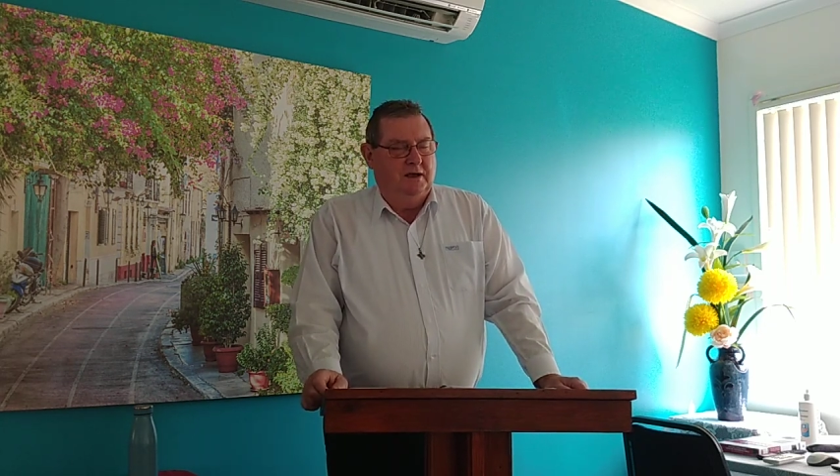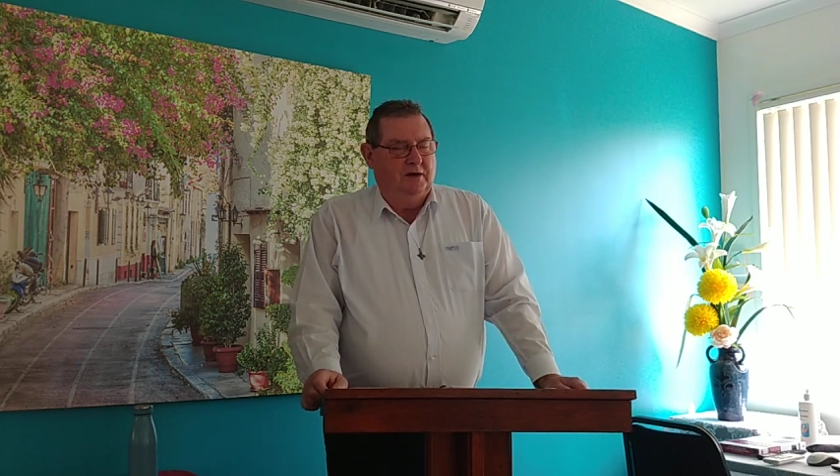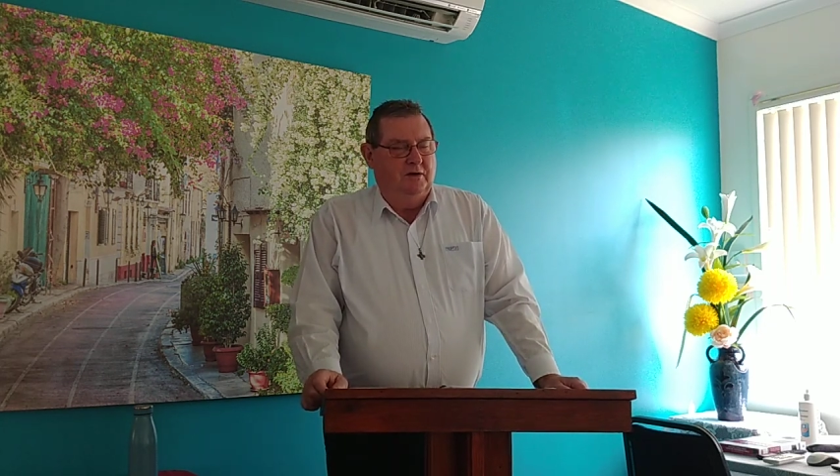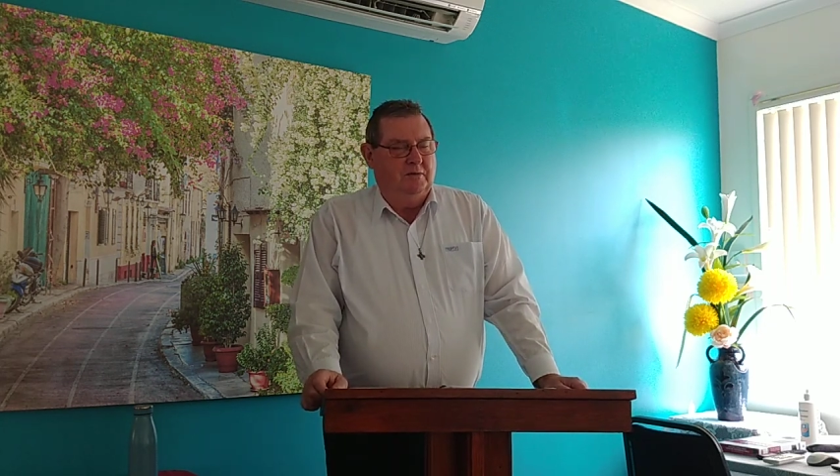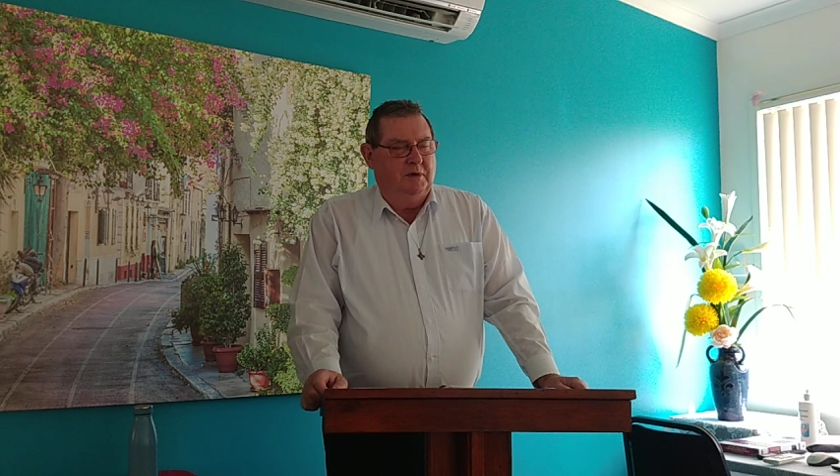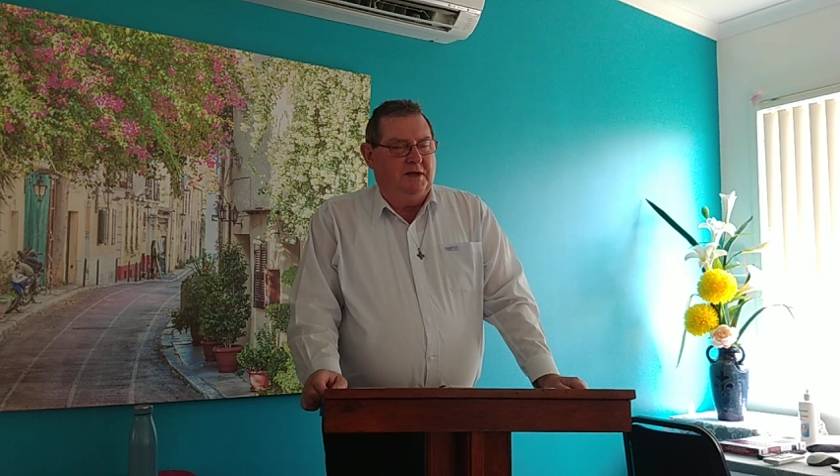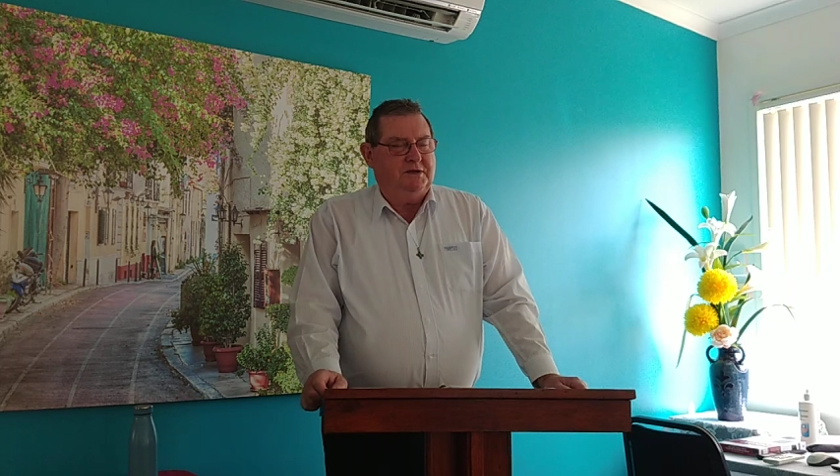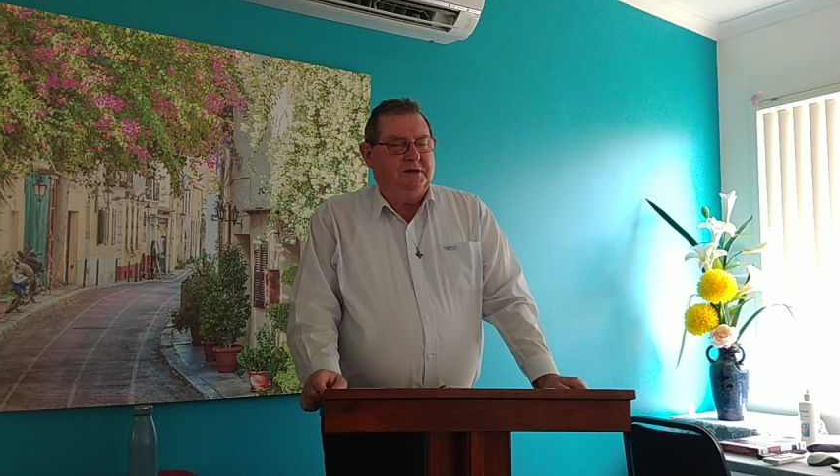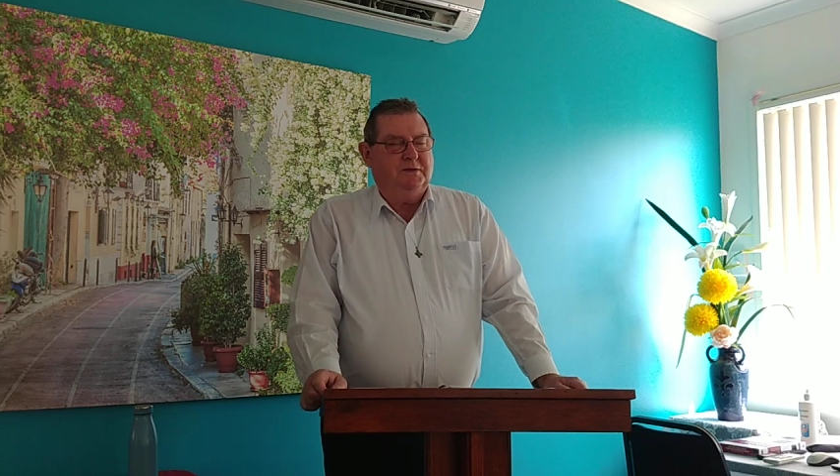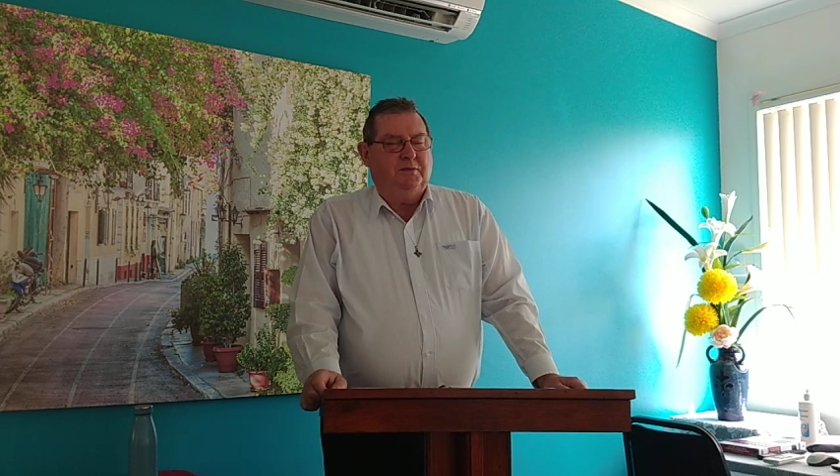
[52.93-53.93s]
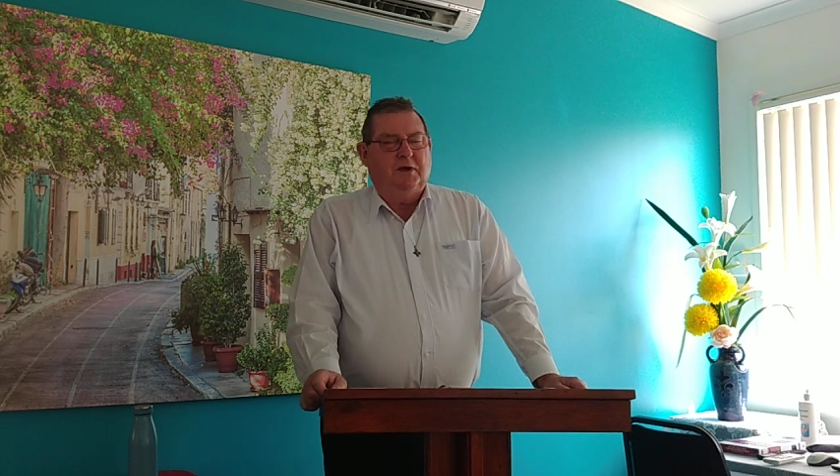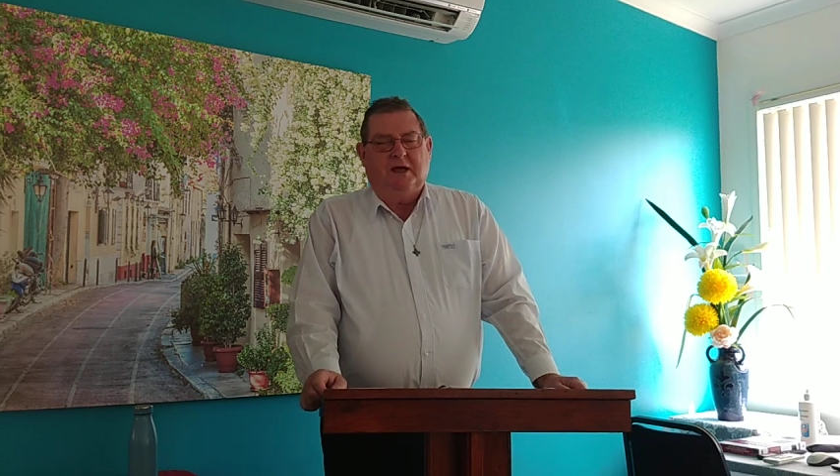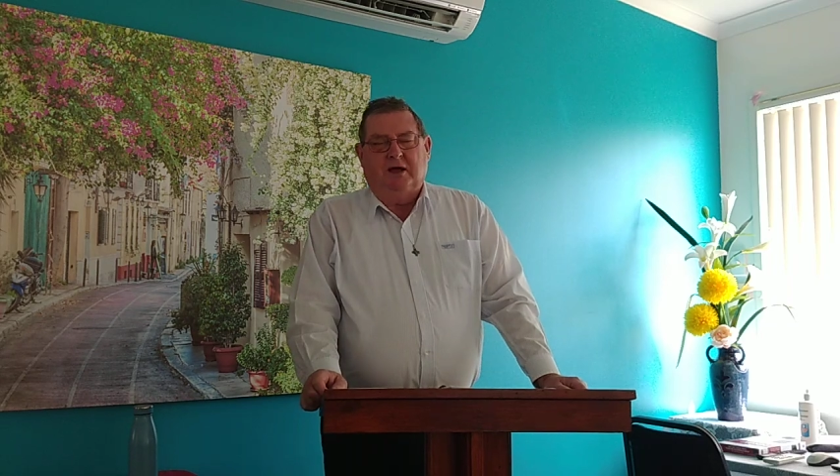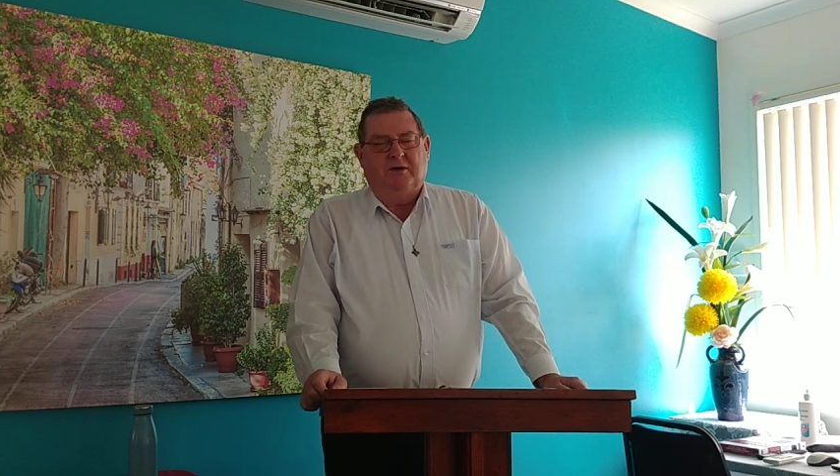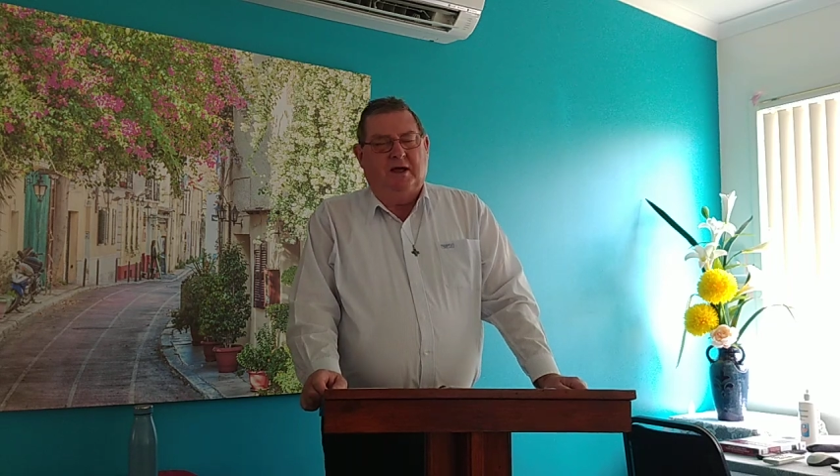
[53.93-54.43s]
Lord, bless us as we
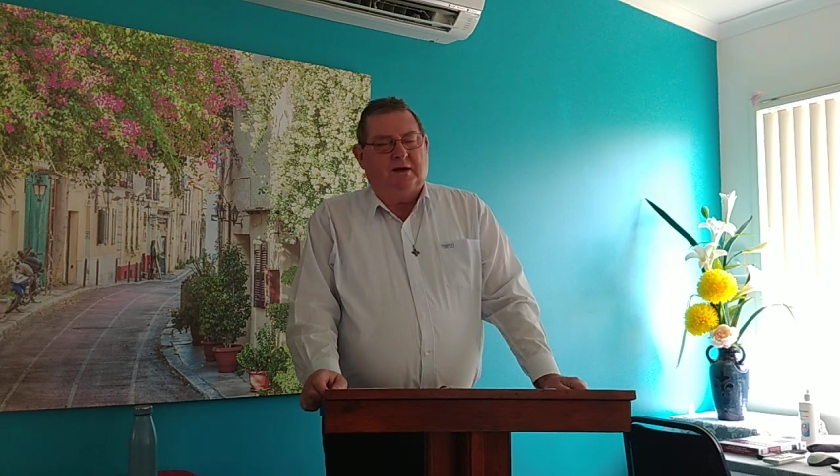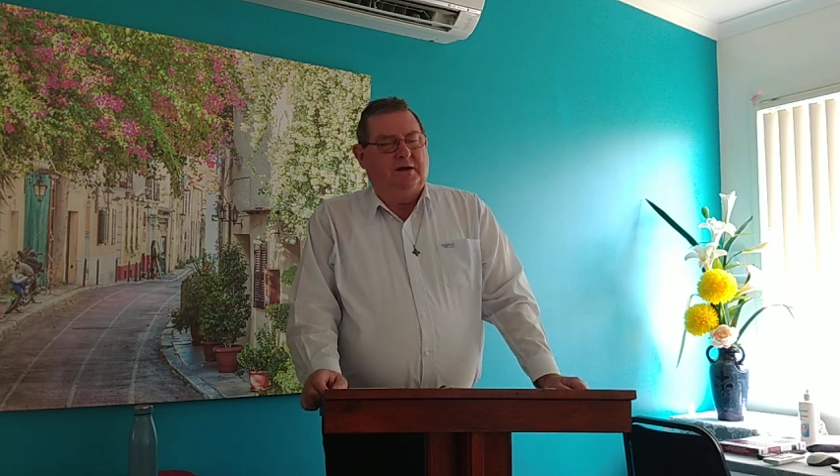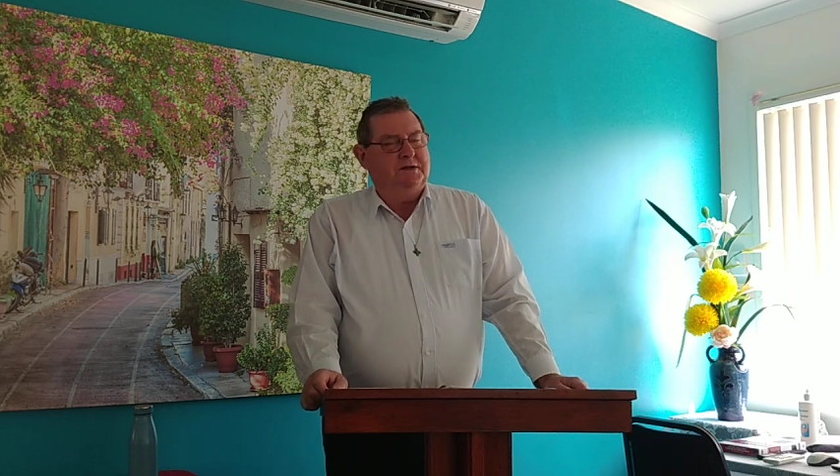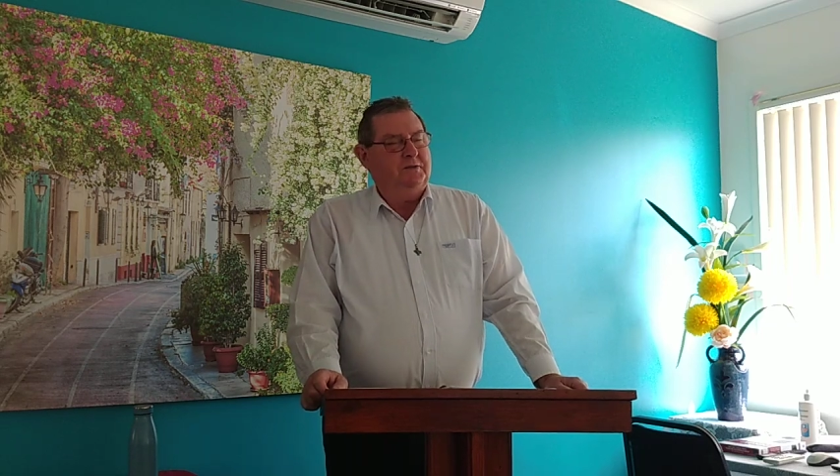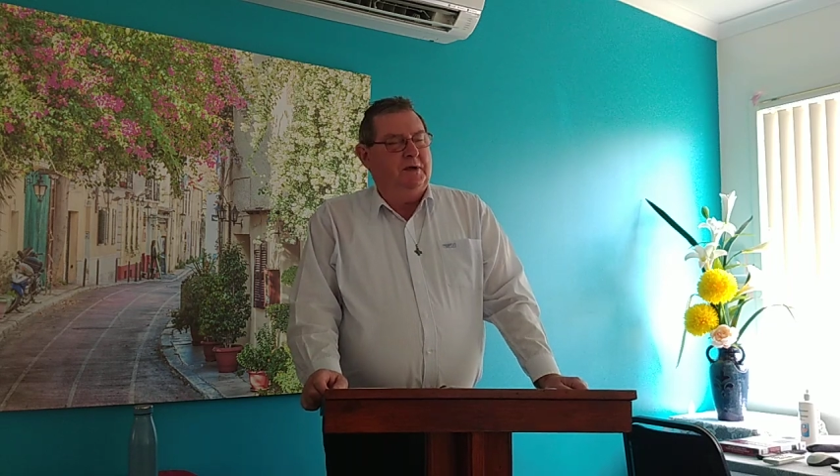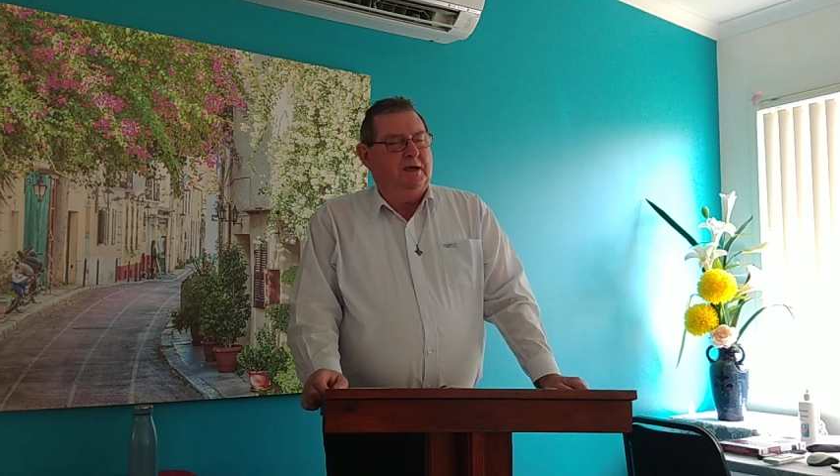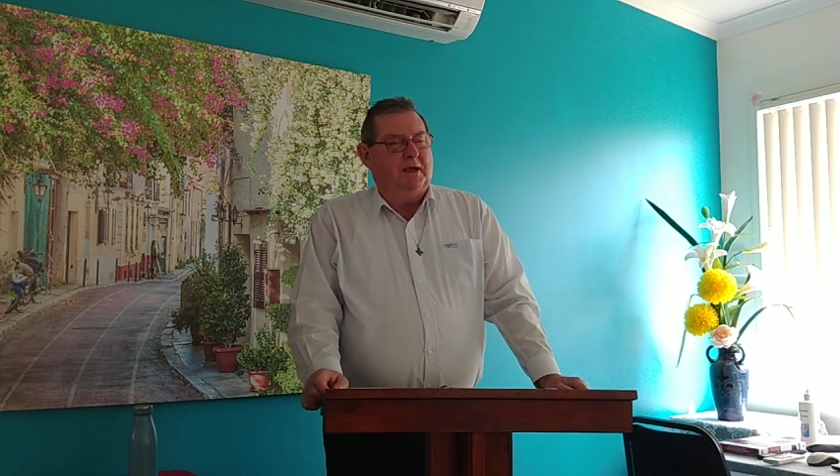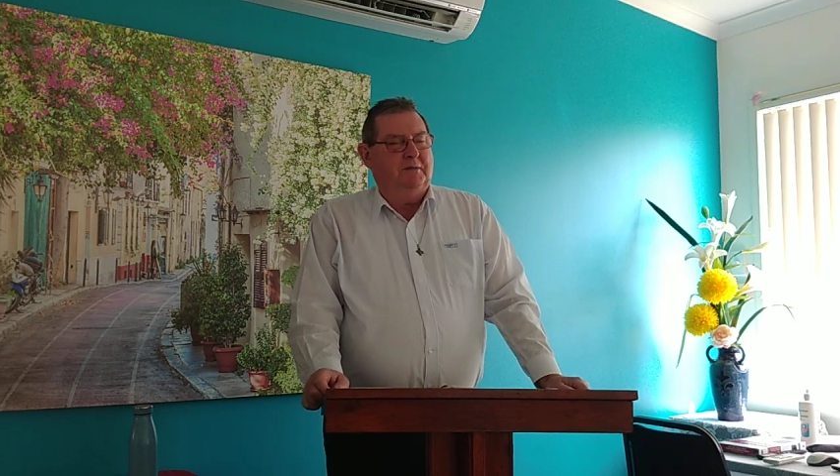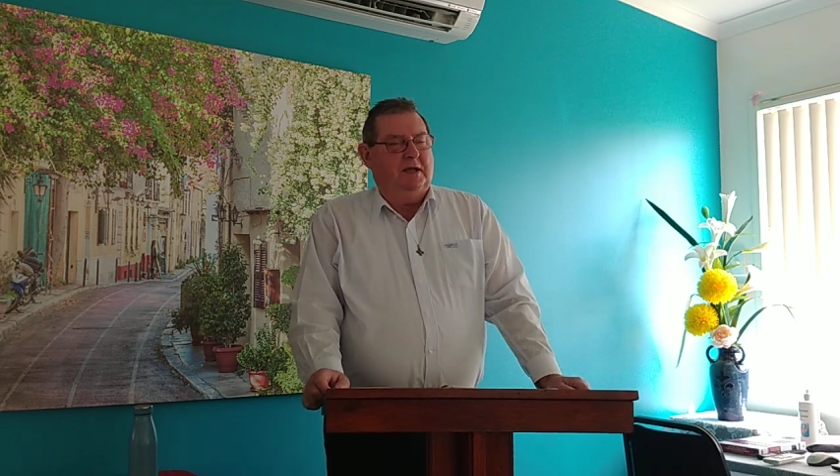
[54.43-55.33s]
go out and as we come